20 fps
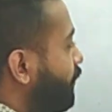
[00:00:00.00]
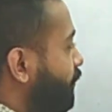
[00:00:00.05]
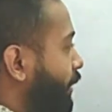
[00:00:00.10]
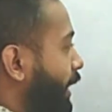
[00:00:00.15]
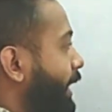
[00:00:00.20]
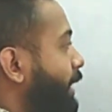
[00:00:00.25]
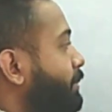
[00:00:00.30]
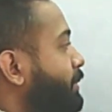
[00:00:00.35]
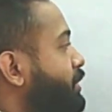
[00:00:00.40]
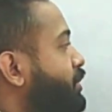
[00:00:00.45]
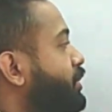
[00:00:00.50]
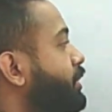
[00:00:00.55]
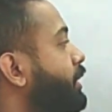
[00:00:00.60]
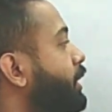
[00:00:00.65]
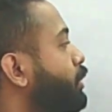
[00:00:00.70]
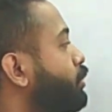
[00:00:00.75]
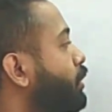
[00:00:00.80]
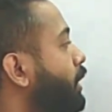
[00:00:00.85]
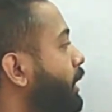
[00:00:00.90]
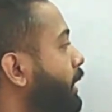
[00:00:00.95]
very much
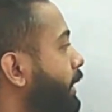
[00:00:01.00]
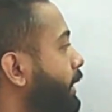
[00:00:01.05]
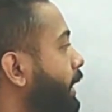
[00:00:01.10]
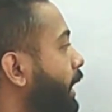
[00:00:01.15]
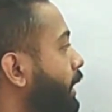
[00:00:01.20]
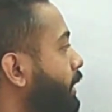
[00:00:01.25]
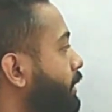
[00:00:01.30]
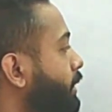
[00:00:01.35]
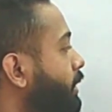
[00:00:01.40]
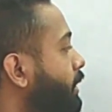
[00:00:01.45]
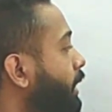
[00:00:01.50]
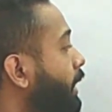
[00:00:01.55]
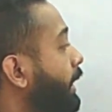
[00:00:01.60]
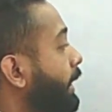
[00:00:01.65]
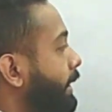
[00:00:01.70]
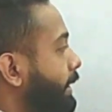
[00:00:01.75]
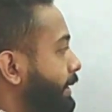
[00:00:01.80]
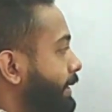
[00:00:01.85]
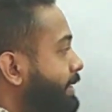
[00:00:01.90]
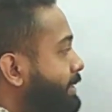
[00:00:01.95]
near to the conductor,
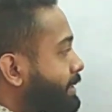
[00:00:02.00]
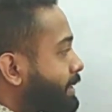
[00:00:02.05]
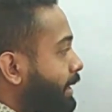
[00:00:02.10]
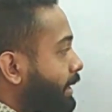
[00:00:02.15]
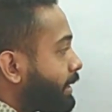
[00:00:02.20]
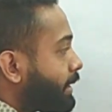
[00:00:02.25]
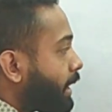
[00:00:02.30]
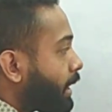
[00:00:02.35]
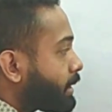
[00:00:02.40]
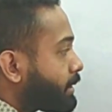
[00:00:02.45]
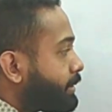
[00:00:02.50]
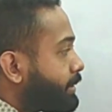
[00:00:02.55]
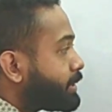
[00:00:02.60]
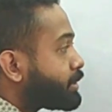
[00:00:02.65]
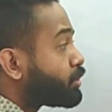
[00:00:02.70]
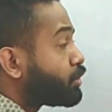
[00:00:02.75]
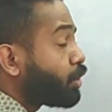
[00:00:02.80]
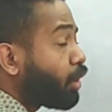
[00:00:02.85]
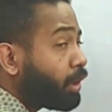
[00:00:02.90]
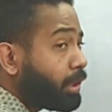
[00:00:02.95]
this conductor
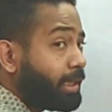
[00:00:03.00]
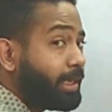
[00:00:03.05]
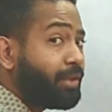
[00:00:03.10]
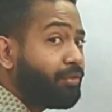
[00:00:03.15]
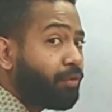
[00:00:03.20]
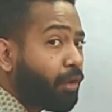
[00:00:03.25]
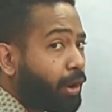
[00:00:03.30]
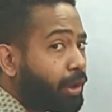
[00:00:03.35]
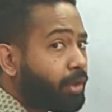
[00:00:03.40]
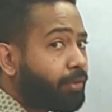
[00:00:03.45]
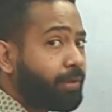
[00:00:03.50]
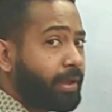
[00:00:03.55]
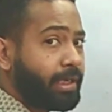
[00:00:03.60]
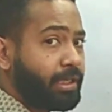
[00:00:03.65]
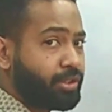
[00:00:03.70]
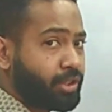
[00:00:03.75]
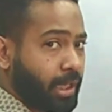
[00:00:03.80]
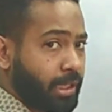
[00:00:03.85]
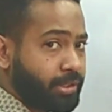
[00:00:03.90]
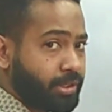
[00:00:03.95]
is not devoid of
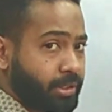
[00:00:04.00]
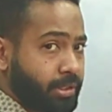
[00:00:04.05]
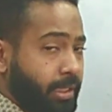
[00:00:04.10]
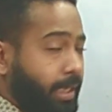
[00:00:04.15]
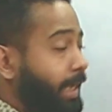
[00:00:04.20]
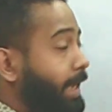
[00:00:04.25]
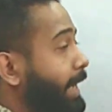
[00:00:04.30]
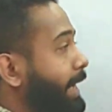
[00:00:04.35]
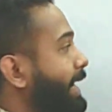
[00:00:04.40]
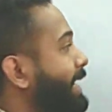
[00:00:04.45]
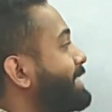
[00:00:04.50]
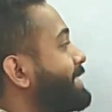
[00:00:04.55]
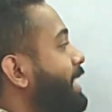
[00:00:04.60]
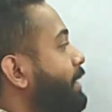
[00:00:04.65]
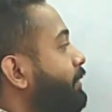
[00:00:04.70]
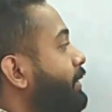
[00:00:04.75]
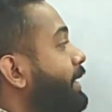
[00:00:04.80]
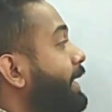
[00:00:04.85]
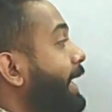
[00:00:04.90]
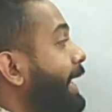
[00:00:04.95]
any charges. It is
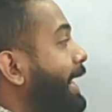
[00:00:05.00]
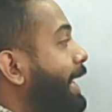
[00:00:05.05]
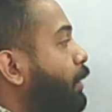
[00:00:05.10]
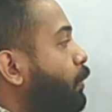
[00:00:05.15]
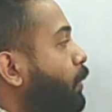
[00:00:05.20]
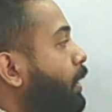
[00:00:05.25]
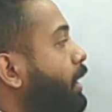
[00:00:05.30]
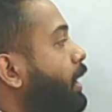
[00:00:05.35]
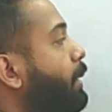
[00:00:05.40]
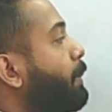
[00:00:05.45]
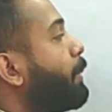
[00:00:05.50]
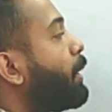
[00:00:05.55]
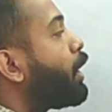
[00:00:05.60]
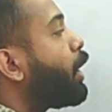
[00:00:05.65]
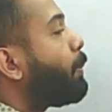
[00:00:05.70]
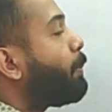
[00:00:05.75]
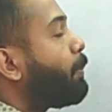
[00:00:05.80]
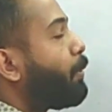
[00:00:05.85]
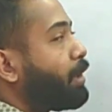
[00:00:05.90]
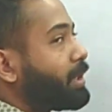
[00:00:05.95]
having equal
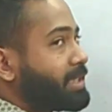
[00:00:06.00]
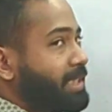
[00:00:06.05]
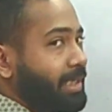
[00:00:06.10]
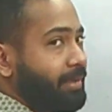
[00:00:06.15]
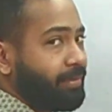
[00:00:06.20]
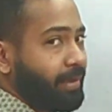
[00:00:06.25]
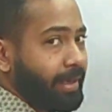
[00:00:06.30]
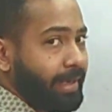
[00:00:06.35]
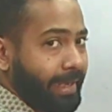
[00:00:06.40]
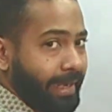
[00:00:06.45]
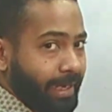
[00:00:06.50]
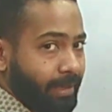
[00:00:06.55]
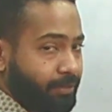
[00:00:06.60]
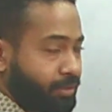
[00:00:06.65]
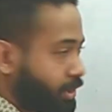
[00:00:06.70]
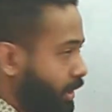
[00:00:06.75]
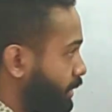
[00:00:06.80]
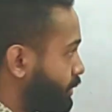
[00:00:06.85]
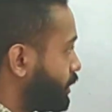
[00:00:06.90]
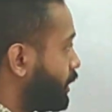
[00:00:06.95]
number of positive and
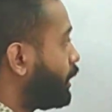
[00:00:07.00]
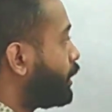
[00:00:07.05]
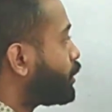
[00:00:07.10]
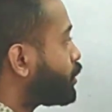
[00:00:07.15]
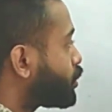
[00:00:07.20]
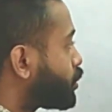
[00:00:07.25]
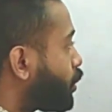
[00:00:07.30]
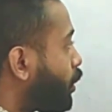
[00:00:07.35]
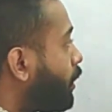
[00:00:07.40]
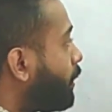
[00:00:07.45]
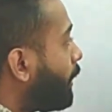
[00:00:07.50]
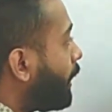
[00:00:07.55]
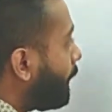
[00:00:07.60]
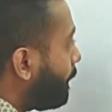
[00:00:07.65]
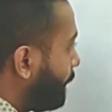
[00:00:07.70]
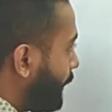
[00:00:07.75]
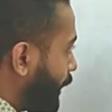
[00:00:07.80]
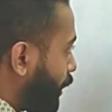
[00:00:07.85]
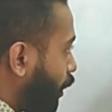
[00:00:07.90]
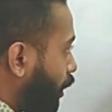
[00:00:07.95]
negative charge. So
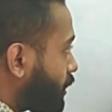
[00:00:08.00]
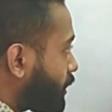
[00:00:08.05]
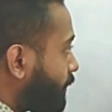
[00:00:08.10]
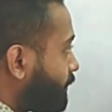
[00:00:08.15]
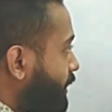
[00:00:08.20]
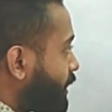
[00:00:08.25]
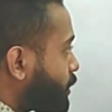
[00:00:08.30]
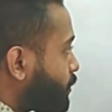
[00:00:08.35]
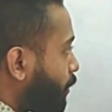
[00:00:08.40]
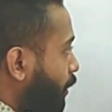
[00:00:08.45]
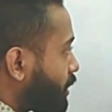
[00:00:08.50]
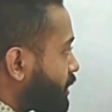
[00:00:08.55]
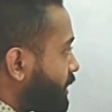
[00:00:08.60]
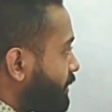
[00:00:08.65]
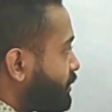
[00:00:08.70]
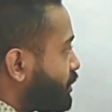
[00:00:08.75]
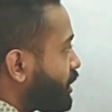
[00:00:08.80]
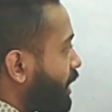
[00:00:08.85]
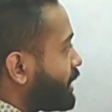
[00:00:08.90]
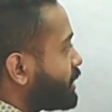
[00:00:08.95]
because of this
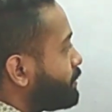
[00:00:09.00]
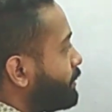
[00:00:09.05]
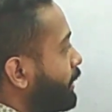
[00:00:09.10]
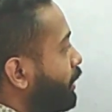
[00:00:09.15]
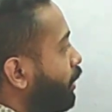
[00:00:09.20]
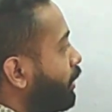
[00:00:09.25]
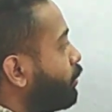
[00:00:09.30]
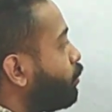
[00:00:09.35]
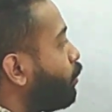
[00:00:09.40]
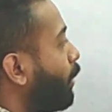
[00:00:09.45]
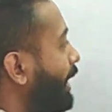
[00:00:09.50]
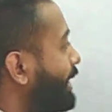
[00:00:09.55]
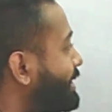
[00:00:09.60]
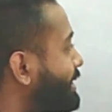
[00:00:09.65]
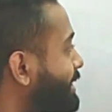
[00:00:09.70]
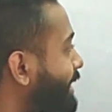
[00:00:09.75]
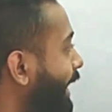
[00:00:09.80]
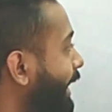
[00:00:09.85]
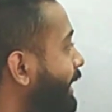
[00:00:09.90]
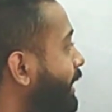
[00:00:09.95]
positive charge being on
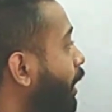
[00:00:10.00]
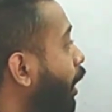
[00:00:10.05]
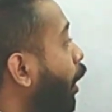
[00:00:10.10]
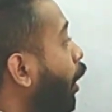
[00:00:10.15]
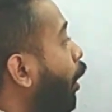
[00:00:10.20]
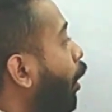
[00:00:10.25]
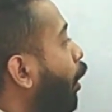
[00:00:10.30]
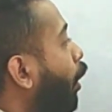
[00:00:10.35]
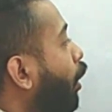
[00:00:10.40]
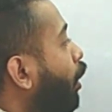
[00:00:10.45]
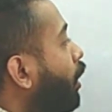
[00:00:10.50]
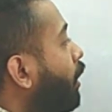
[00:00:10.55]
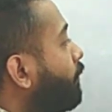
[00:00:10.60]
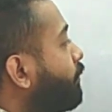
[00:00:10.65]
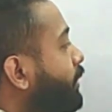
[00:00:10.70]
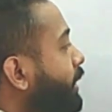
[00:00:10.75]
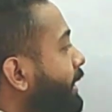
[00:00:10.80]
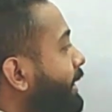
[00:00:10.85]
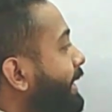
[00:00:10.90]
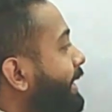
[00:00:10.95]
one side,
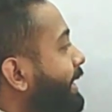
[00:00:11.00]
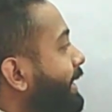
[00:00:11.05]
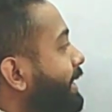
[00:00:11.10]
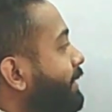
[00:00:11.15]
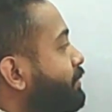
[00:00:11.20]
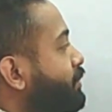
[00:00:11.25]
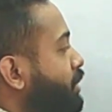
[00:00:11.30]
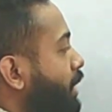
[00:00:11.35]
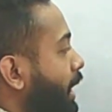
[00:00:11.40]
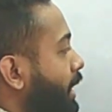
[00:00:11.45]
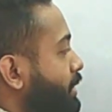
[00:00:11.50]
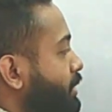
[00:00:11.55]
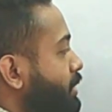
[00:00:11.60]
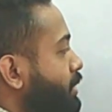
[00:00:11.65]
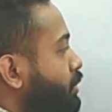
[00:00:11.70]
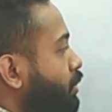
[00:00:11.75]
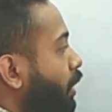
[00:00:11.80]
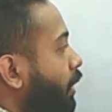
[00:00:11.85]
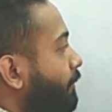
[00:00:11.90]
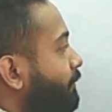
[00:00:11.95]
all of the negative
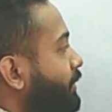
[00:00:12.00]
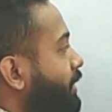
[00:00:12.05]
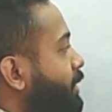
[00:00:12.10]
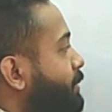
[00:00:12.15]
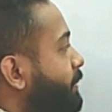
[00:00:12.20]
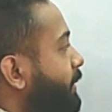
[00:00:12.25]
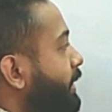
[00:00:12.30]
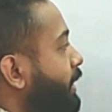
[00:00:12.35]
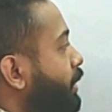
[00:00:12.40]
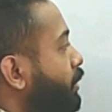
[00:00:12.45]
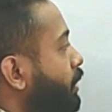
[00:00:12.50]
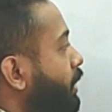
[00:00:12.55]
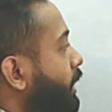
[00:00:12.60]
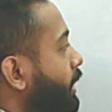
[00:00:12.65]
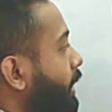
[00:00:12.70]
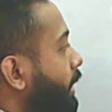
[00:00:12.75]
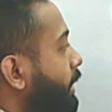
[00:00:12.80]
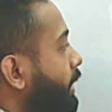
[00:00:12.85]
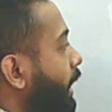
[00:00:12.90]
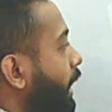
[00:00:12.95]
charges of this
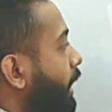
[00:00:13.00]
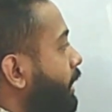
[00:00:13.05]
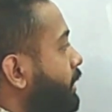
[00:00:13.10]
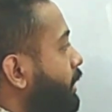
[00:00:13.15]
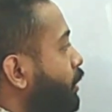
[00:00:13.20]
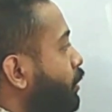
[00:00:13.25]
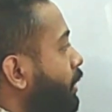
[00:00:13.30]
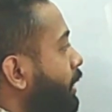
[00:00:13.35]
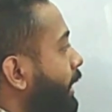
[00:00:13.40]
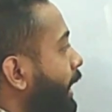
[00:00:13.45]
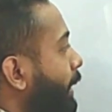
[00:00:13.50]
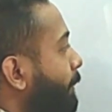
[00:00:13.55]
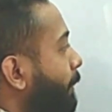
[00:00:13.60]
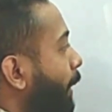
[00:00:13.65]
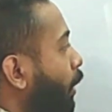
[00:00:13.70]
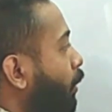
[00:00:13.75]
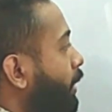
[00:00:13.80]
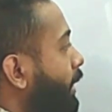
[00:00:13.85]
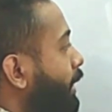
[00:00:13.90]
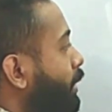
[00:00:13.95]
particular conductor will get
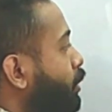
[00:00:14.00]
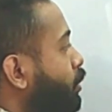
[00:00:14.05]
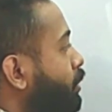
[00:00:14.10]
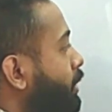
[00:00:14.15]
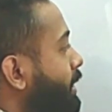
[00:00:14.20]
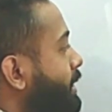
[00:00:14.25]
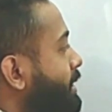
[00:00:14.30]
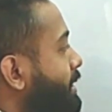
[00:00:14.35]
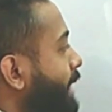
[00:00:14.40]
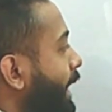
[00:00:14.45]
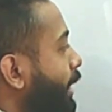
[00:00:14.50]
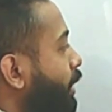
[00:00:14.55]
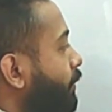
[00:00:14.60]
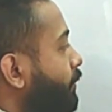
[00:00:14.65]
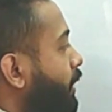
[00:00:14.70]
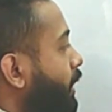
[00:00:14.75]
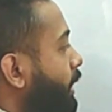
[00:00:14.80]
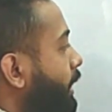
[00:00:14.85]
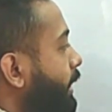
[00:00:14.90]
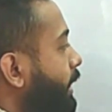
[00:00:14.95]
bounded to this side
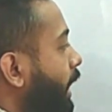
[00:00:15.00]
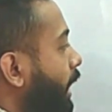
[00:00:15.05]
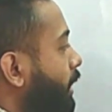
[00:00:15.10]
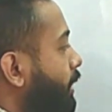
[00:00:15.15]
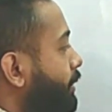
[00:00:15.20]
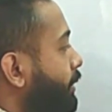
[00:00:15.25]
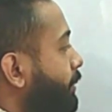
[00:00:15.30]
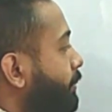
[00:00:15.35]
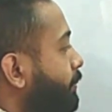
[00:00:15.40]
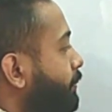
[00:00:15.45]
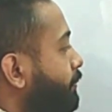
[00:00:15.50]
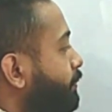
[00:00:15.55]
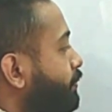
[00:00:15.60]
of the conductor.